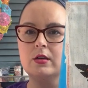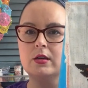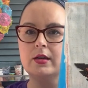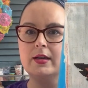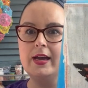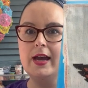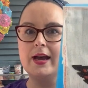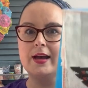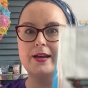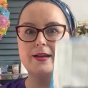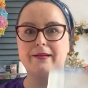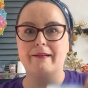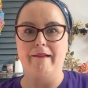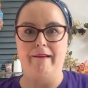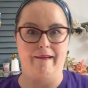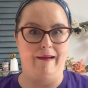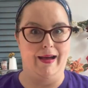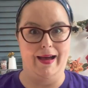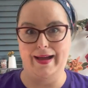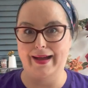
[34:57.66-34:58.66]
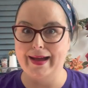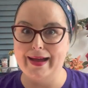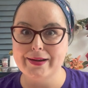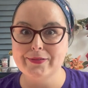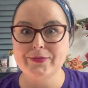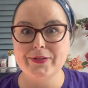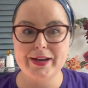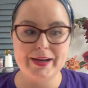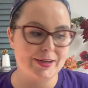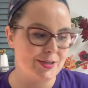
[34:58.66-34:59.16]
Yeah, I gotta
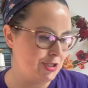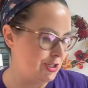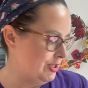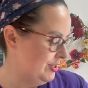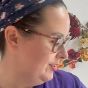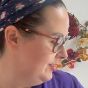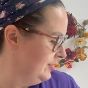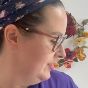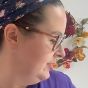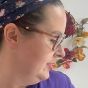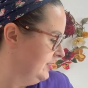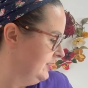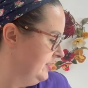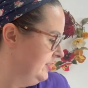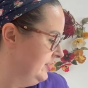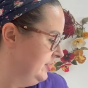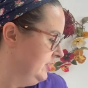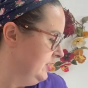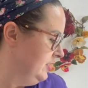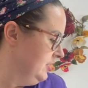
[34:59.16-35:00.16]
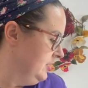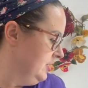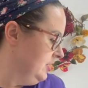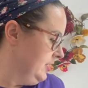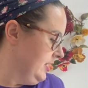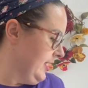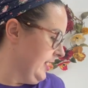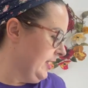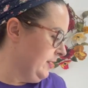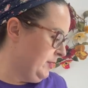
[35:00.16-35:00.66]
finish.
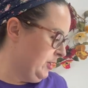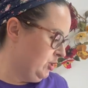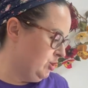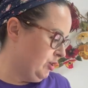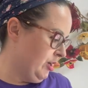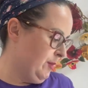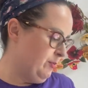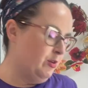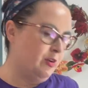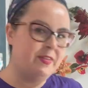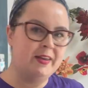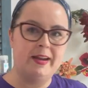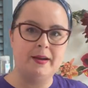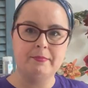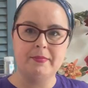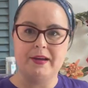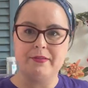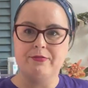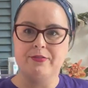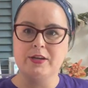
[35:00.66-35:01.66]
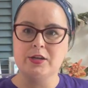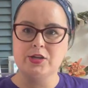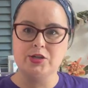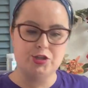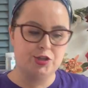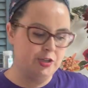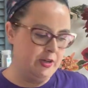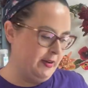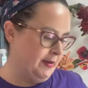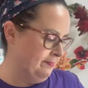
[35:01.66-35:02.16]
I gotta make sure I put that in my
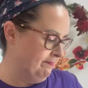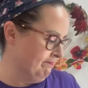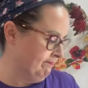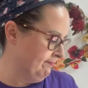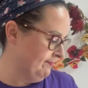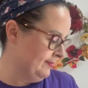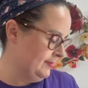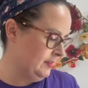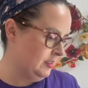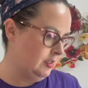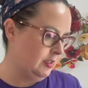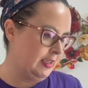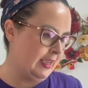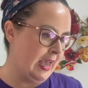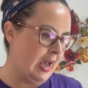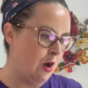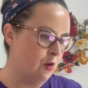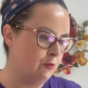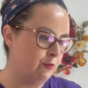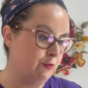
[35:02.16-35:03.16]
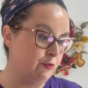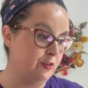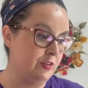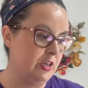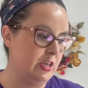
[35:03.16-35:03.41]
finish um, count for the